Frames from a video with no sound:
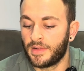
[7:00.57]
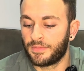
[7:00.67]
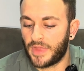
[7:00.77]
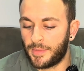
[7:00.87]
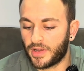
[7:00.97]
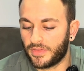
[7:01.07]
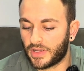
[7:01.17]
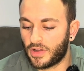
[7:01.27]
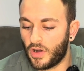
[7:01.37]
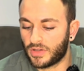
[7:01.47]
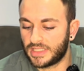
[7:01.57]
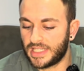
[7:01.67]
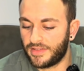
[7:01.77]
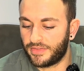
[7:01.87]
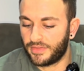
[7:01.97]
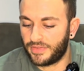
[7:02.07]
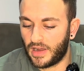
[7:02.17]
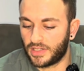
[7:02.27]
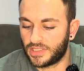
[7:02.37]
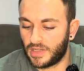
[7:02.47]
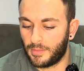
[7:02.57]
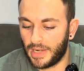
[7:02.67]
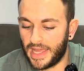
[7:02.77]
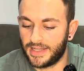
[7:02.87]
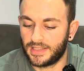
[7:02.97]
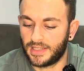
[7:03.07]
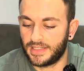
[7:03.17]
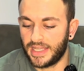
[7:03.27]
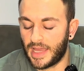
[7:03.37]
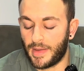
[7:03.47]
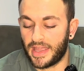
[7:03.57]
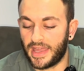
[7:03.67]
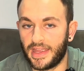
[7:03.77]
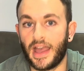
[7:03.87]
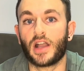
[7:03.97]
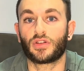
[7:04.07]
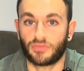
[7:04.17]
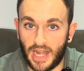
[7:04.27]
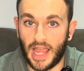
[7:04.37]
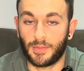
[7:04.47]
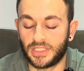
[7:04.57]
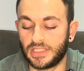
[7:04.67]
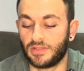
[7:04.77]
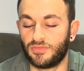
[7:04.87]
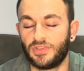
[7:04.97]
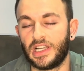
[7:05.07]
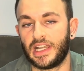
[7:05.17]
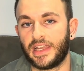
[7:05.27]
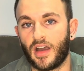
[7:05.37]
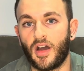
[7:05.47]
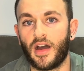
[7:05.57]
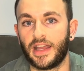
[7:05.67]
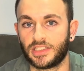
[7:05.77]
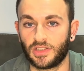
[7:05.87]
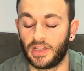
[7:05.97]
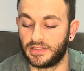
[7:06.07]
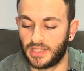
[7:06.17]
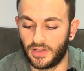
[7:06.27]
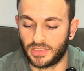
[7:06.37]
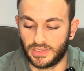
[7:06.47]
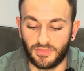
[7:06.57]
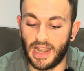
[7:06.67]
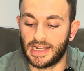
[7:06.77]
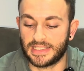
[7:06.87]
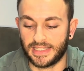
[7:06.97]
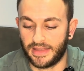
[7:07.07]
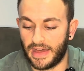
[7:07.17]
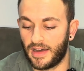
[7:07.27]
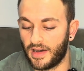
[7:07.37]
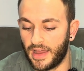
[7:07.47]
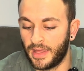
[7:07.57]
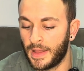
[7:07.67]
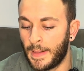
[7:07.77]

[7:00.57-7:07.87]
Then we've got the Cognitive Function Blend, DMAE a gram, which is a really high solid dose. You rarely see it that high.